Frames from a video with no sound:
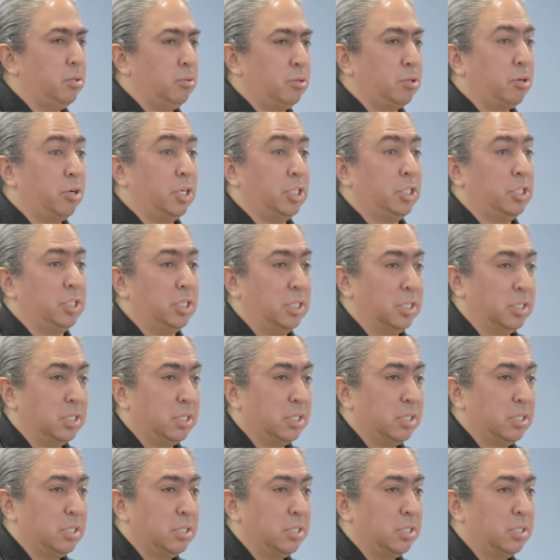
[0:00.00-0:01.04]
Christians.
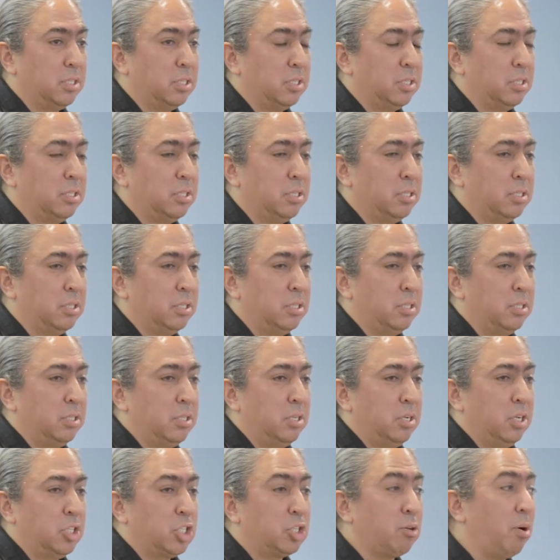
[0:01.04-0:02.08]

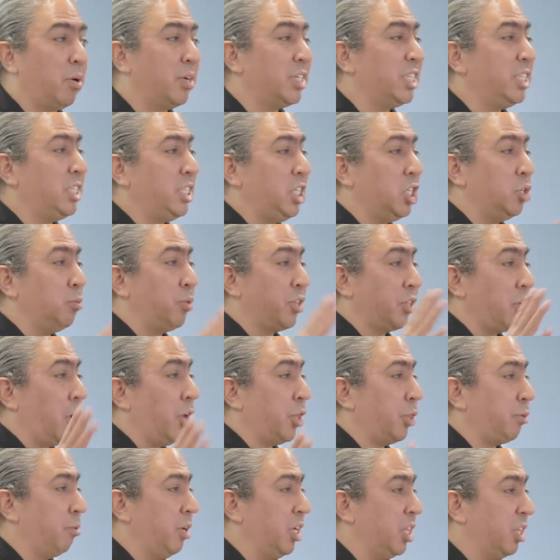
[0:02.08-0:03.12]
So I want to deal with all
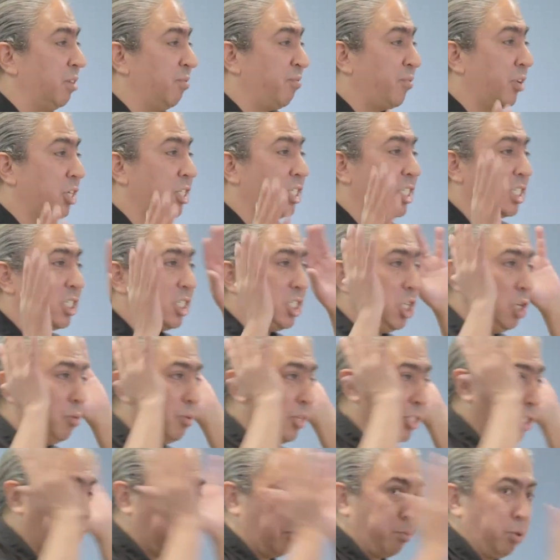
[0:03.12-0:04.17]
3 of them. First, let's deal
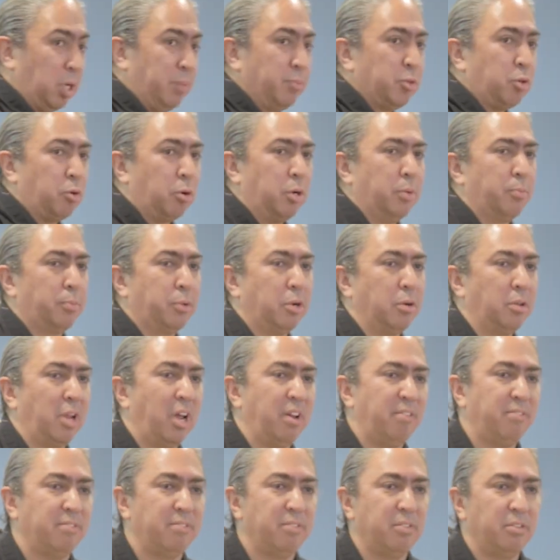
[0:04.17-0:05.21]
with Supreme Court and
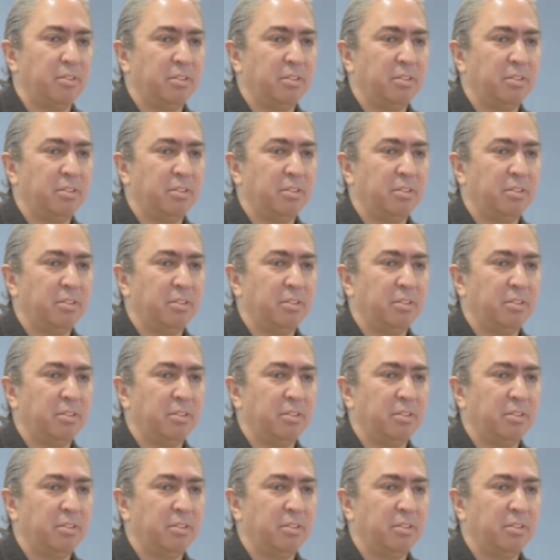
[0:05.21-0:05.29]
pro-life.